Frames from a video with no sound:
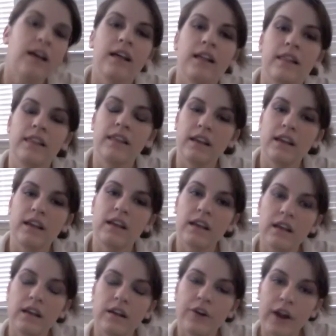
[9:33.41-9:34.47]

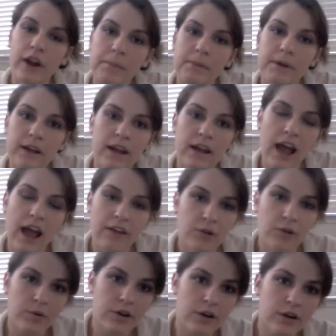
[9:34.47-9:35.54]
The cramping
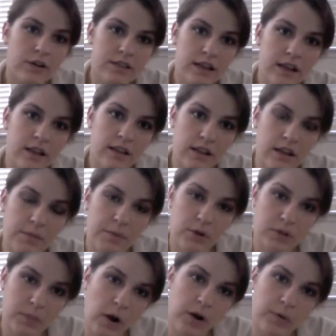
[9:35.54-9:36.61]
afterwards in the
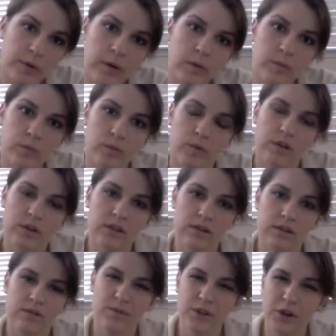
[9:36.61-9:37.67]
postpartum room
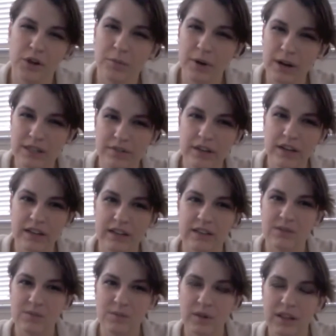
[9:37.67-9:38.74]
was, when you're breastfeeding,
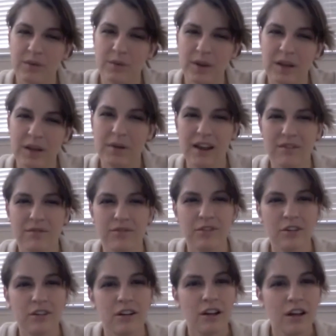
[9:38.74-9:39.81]
is really, really
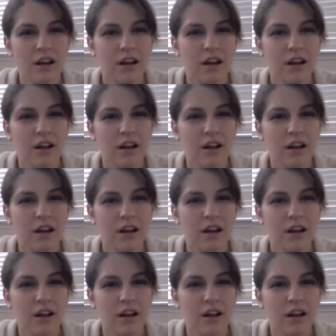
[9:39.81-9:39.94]
painful.